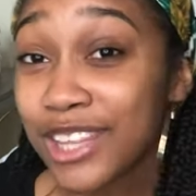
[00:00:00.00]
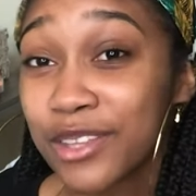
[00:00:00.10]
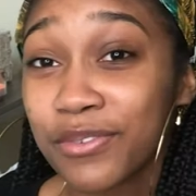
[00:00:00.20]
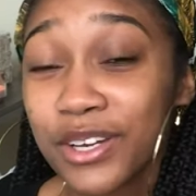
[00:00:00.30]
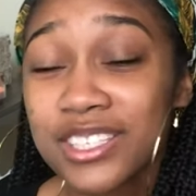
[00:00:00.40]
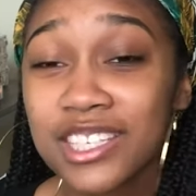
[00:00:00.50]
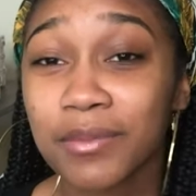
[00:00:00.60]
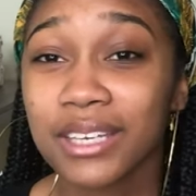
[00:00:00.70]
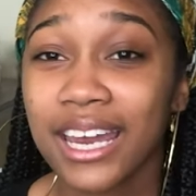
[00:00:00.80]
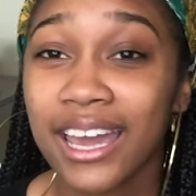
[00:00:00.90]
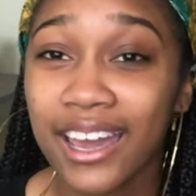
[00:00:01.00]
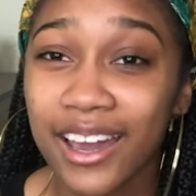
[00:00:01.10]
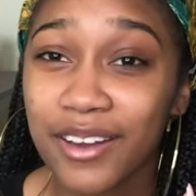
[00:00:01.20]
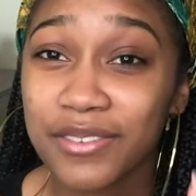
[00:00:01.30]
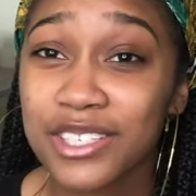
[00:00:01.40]
The first step that I
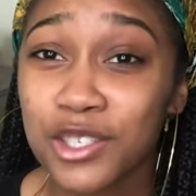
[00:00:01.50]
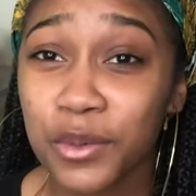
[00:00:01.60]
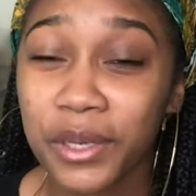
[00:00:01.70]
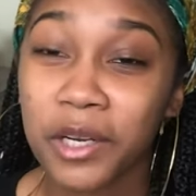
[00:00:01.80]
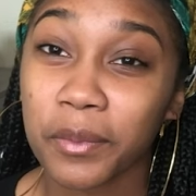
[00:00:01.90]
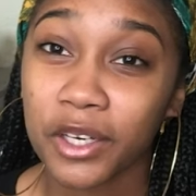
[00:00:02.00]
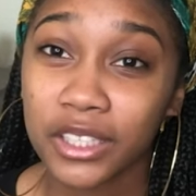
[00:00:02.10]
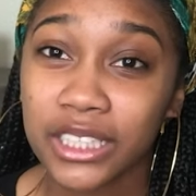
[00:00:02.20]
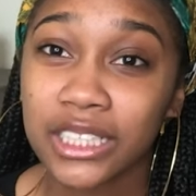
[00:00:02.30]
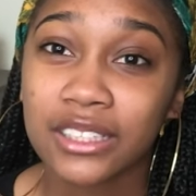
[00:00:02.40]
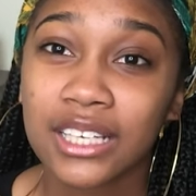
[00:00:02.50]
have is to wake up early.